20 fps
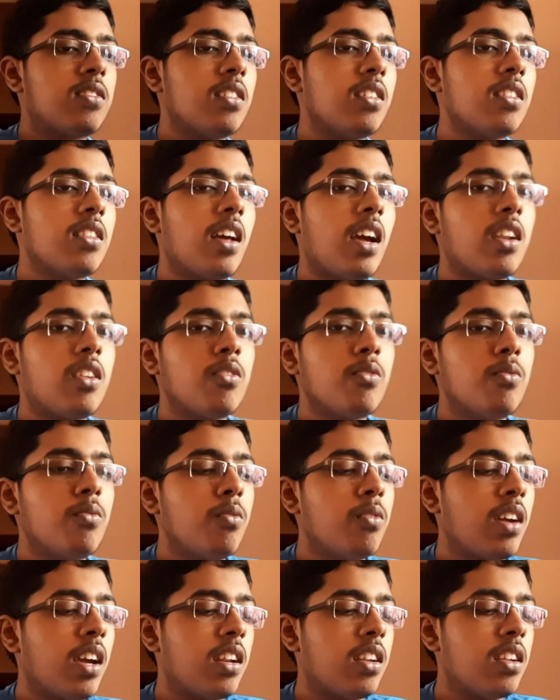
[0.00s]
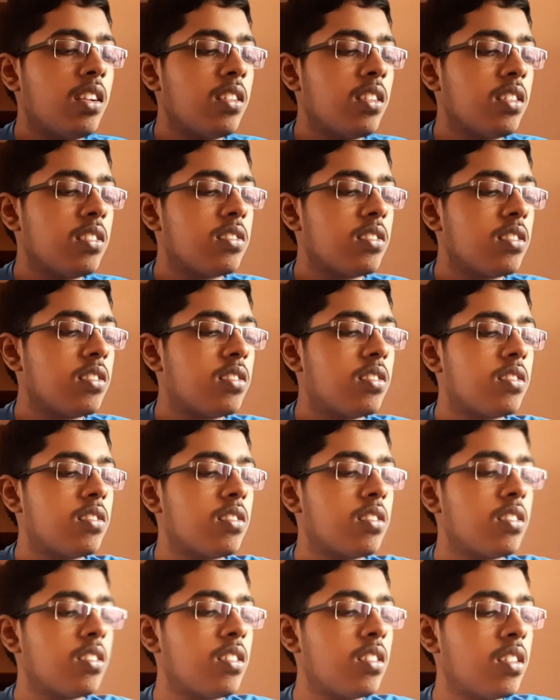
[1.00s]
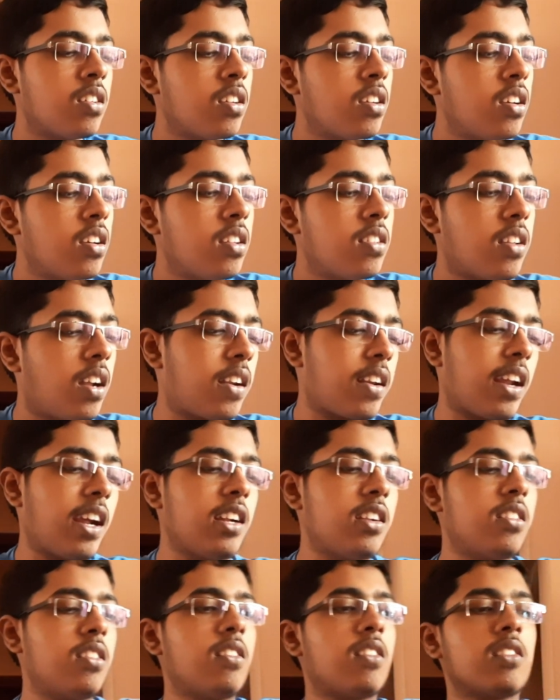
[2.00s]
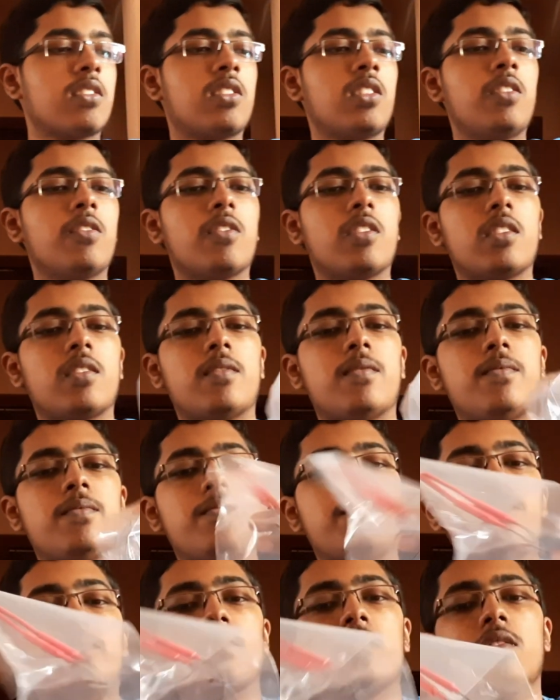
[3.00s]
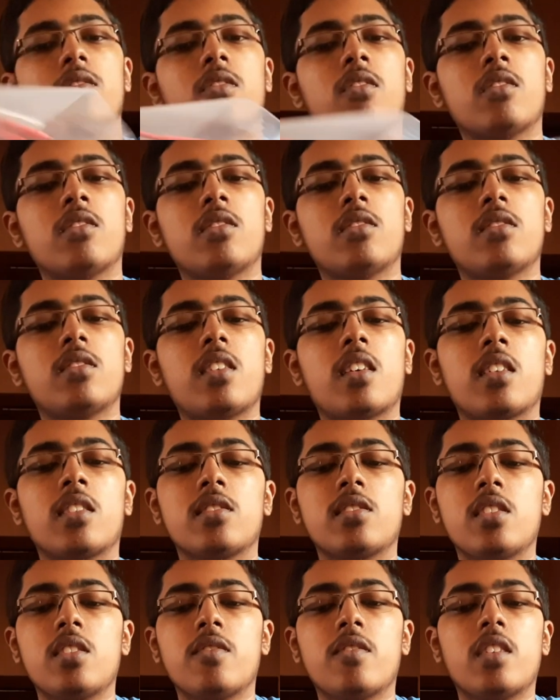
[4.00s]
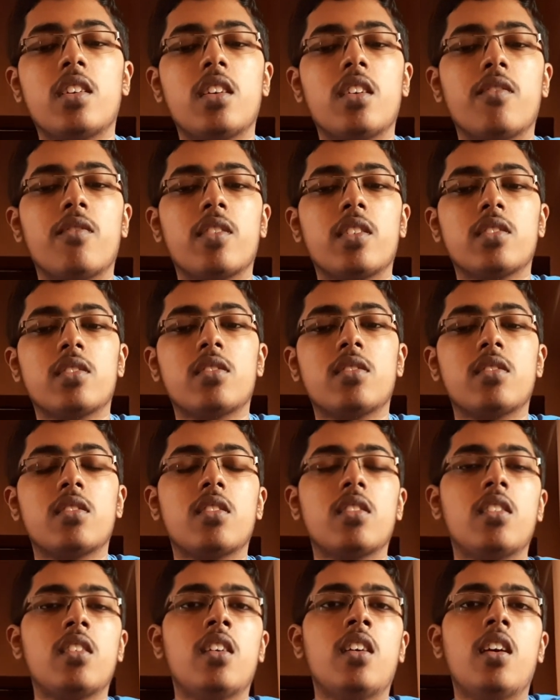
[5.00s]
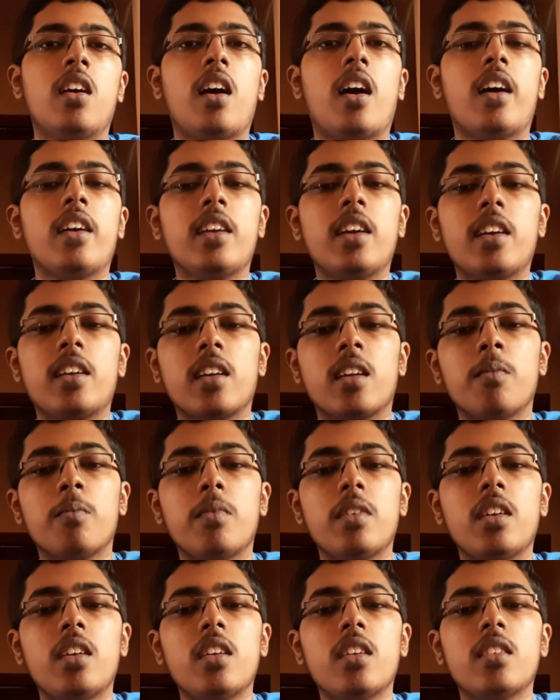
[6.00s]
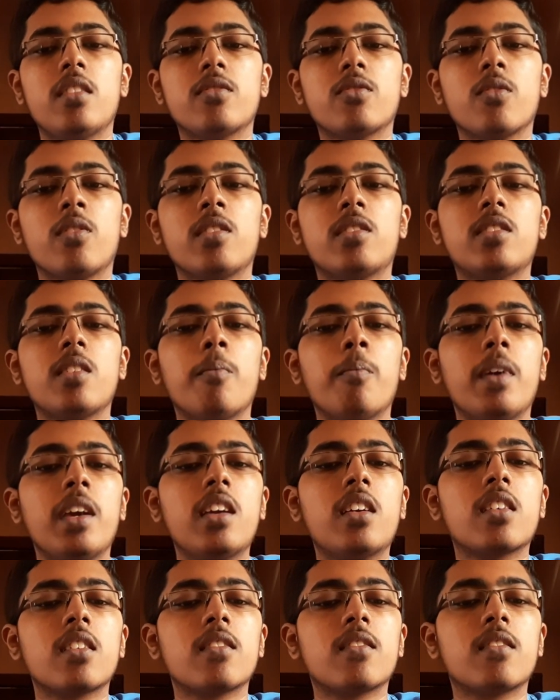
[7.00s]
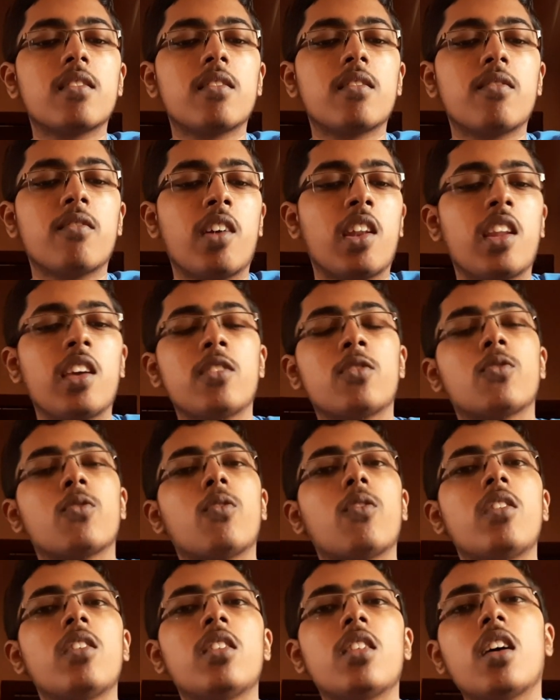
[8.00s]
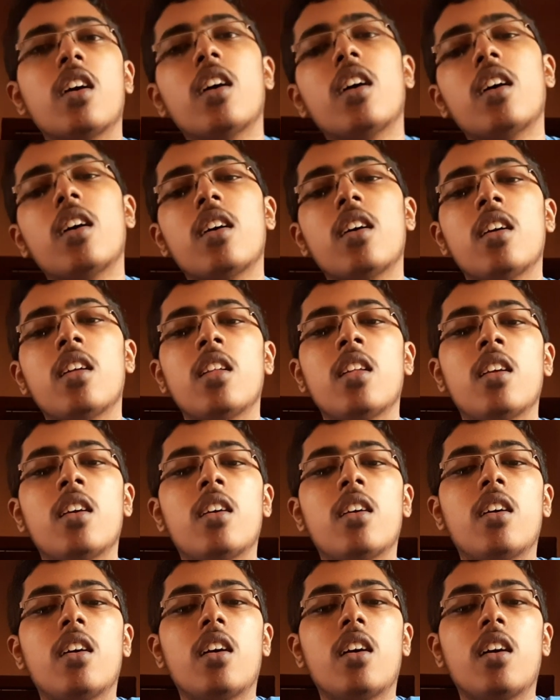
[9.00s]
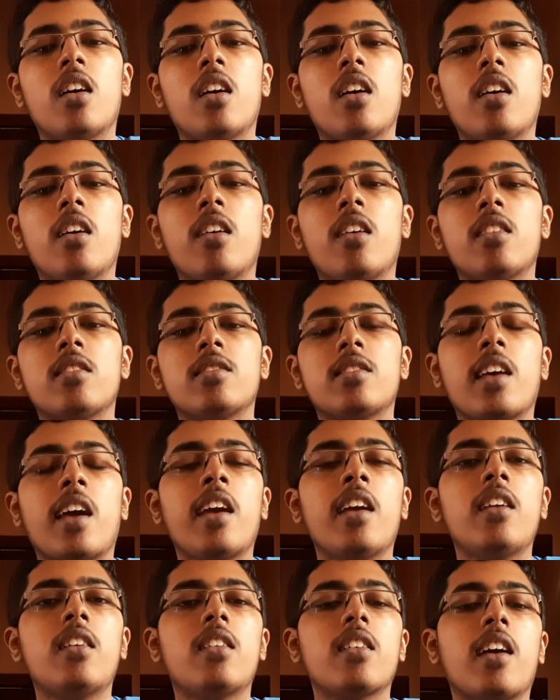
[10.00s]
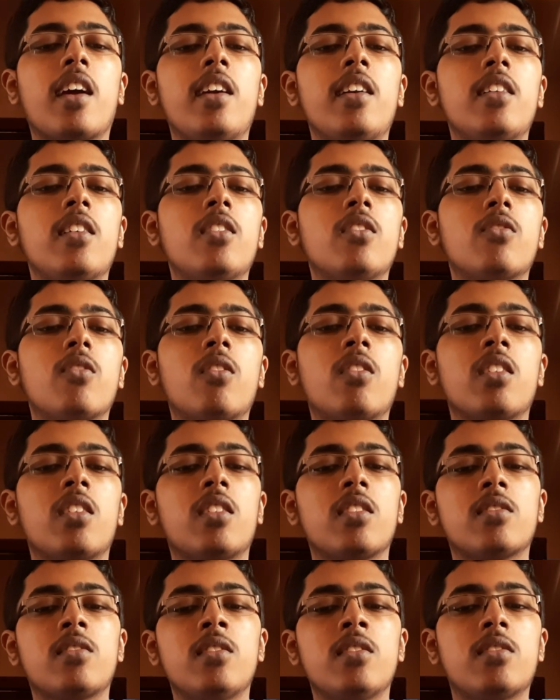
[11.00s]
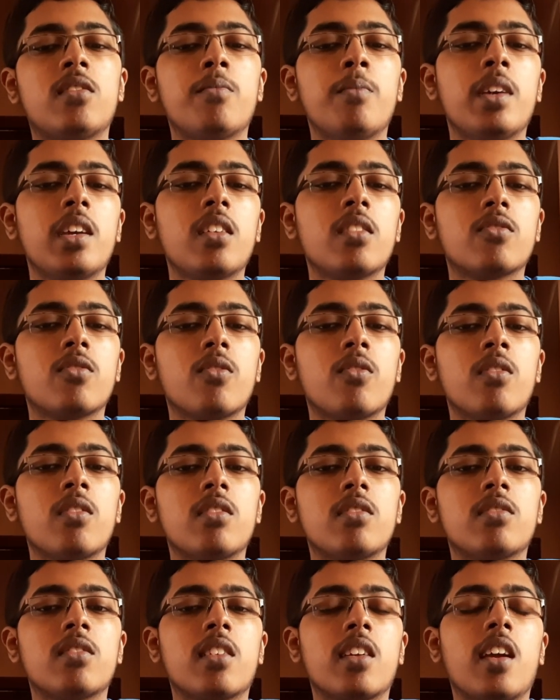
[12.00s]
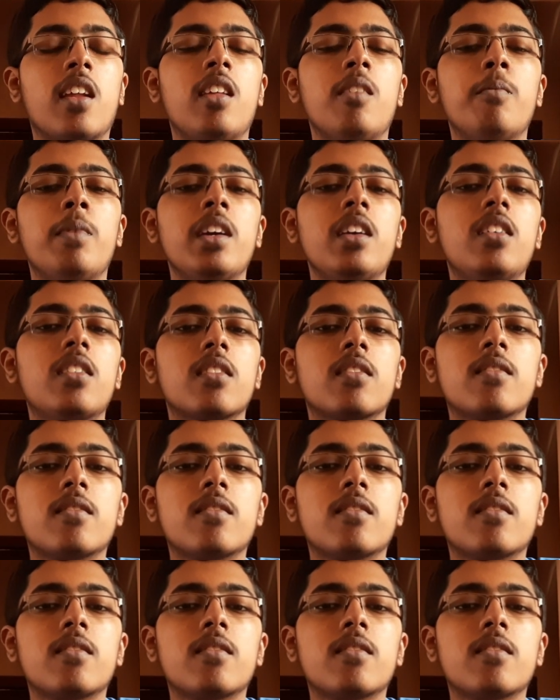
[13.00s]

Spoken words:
thing that you get in this is a receiver. So this is the receiver FS-iA10B. So it's a big. When I saw in the side, I didn't thought it is this big. So it is really big.